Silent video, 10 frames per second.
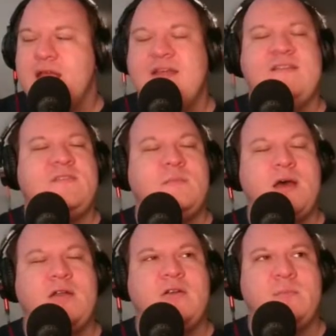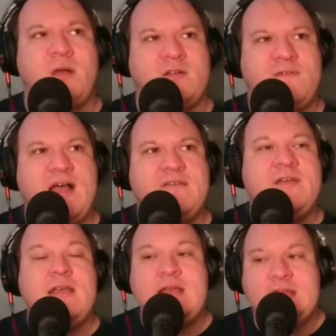and takes the moniker Mach
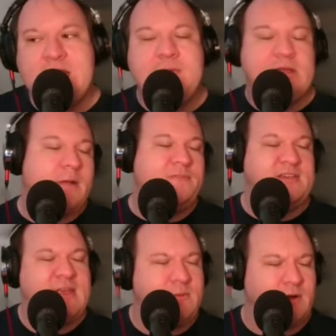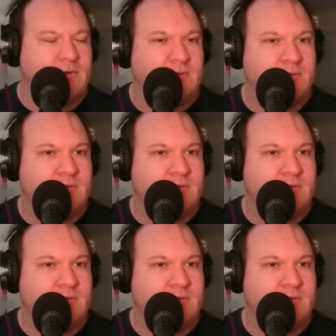5, he becomes a hero.